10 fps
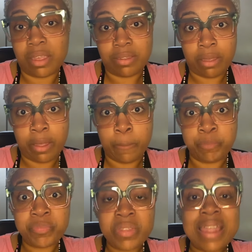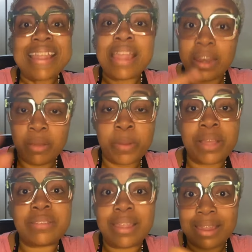
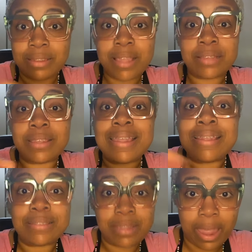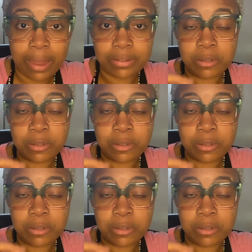I said intact,